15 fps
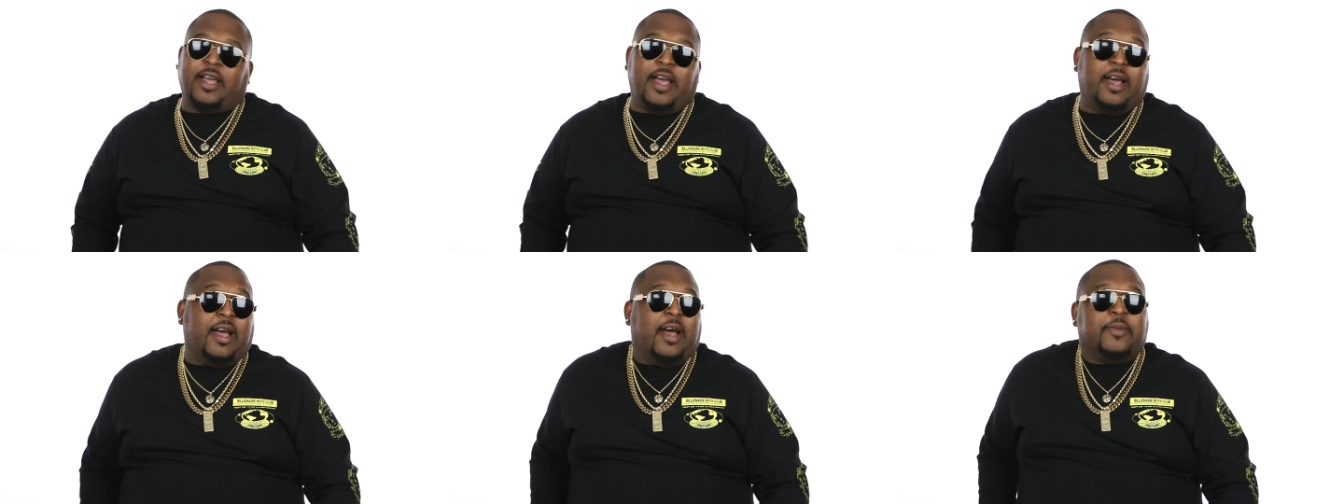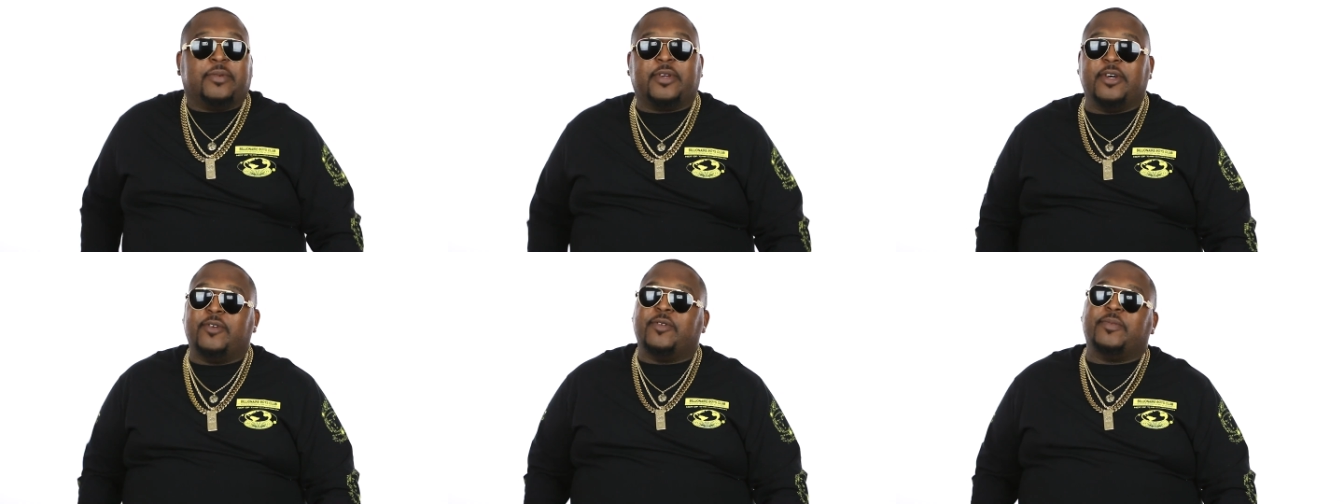I, I'm
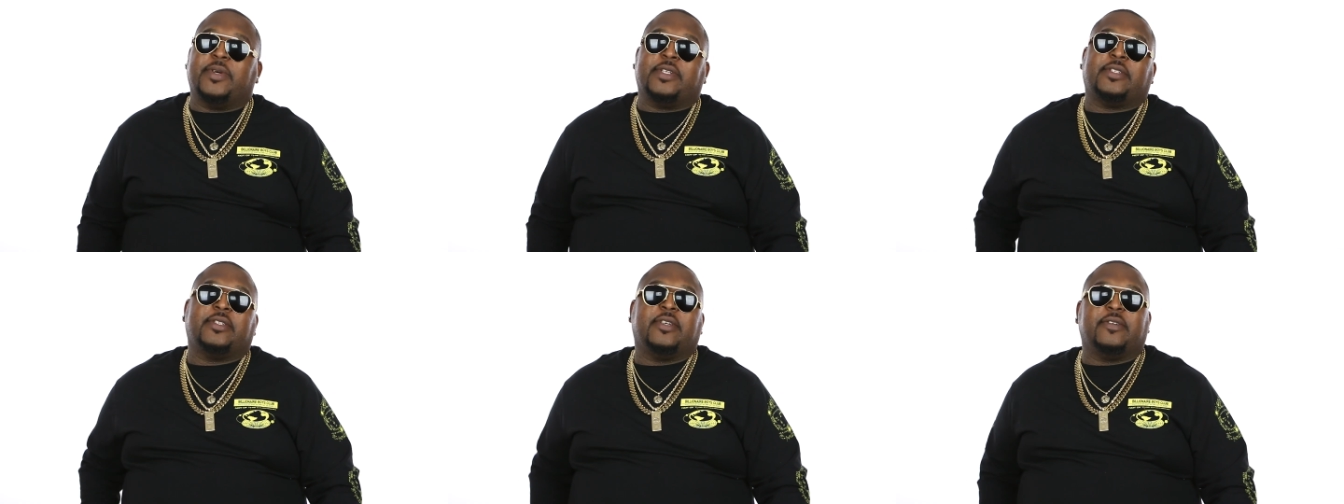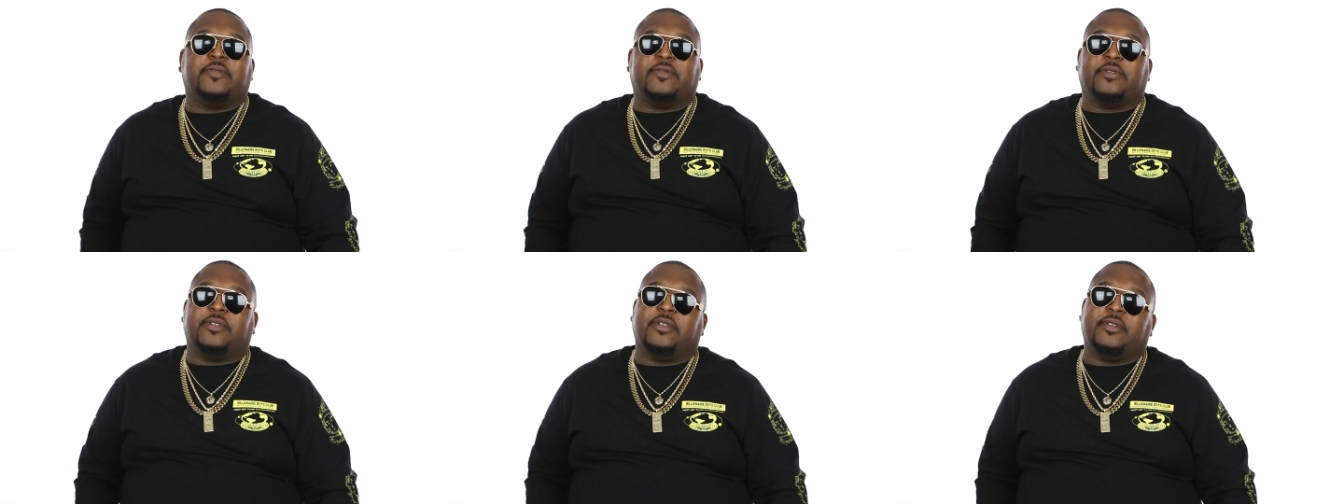good with
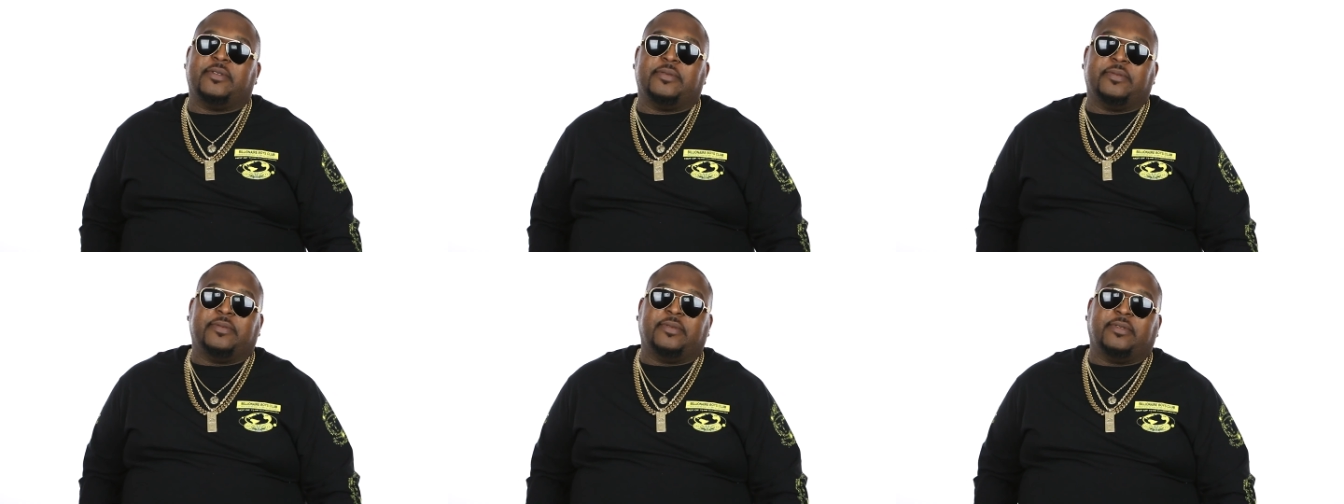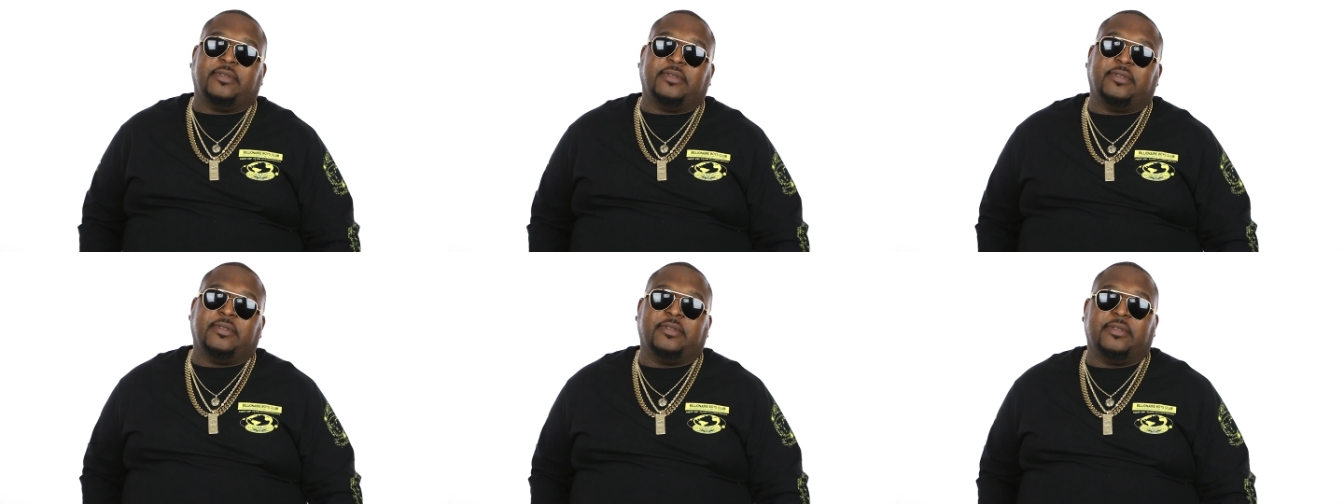myself, so.
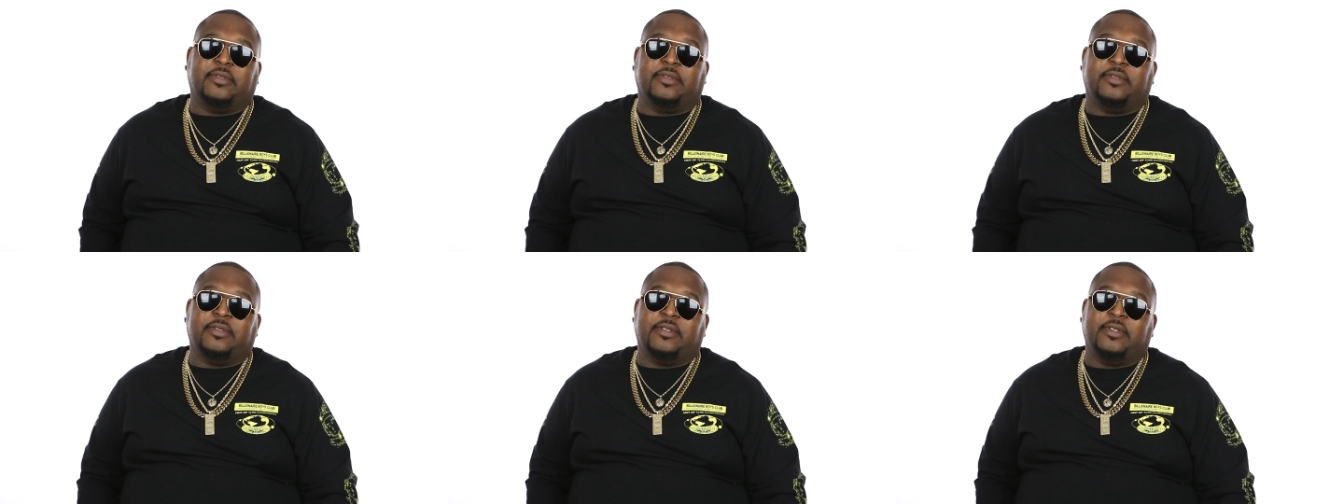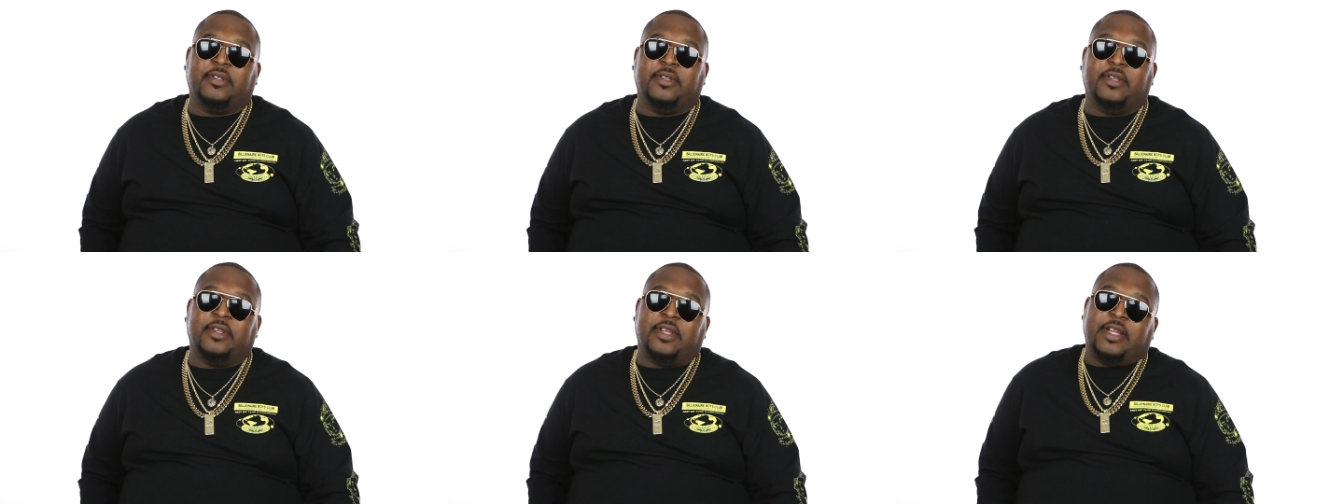
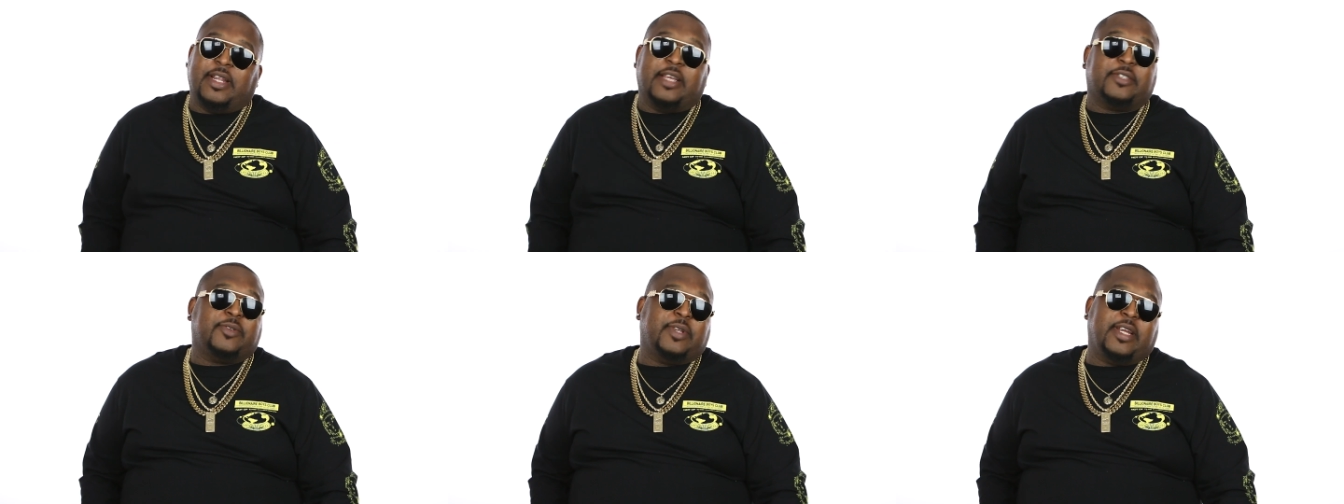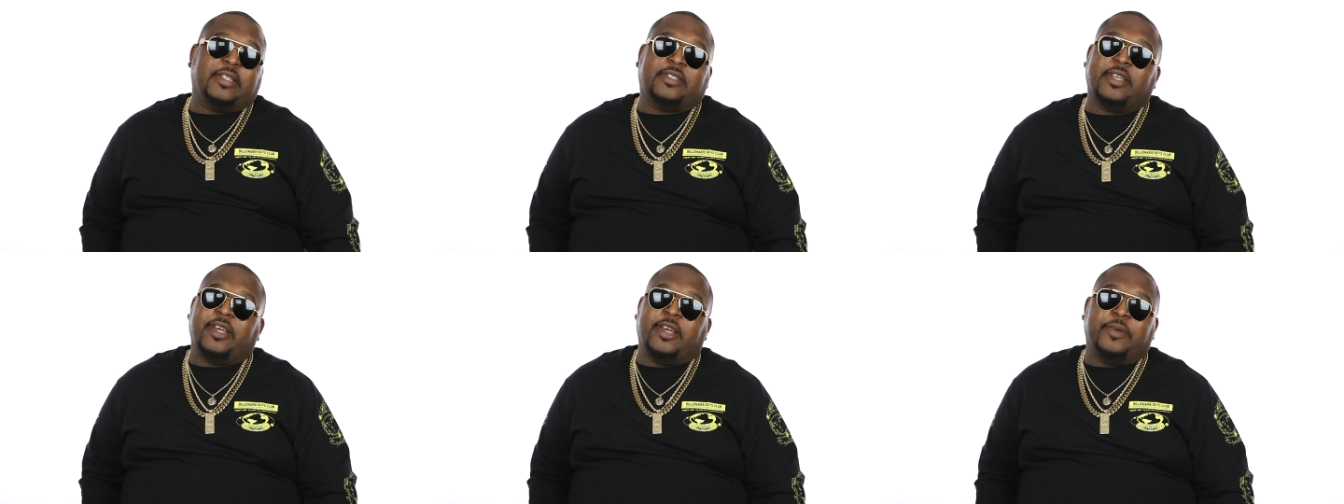And that's what I
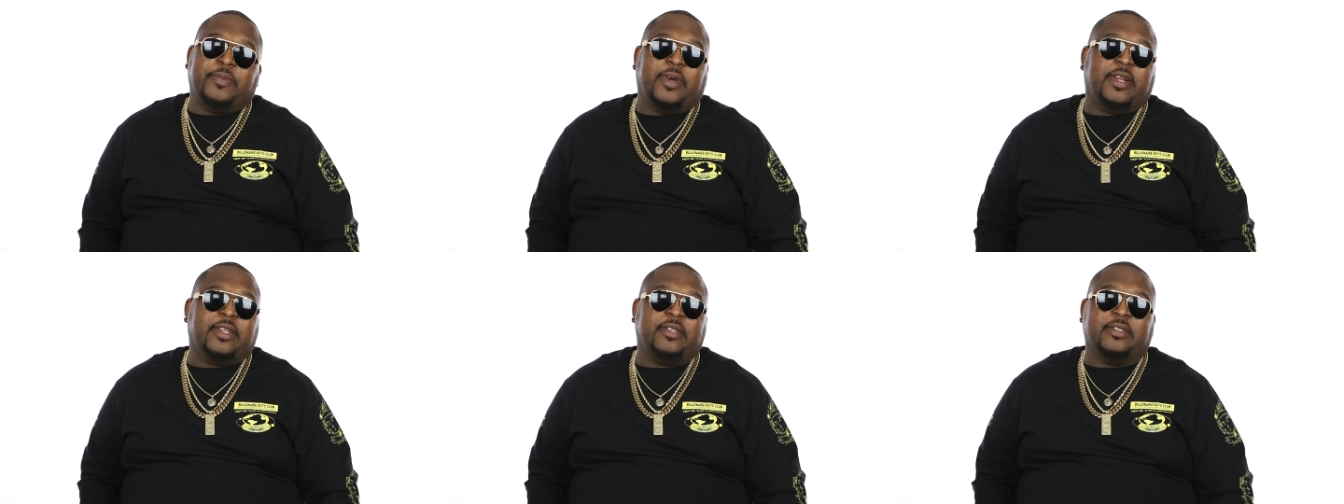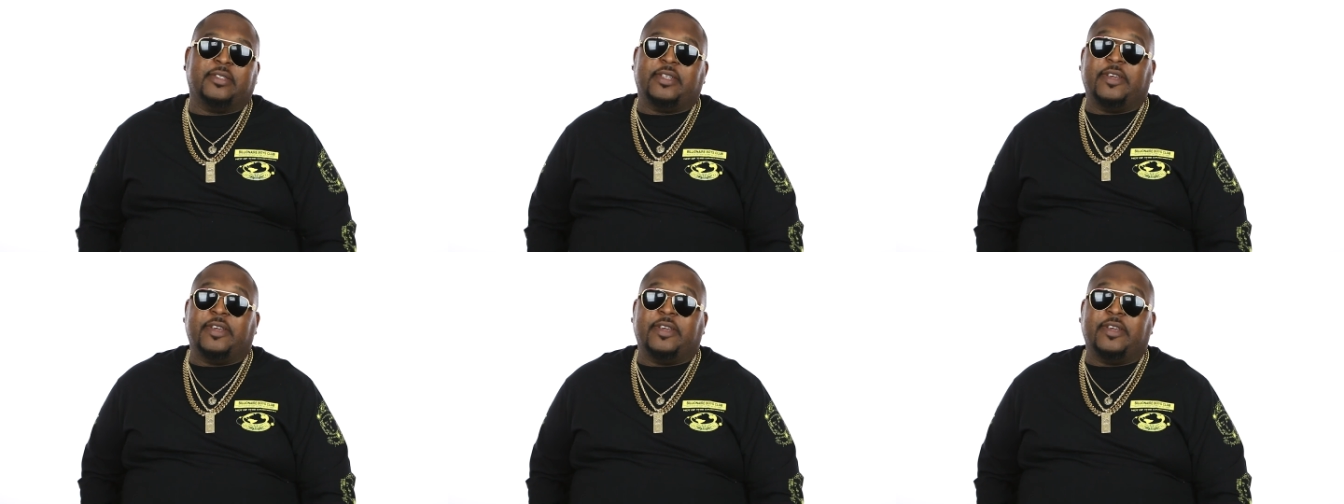tell everybody.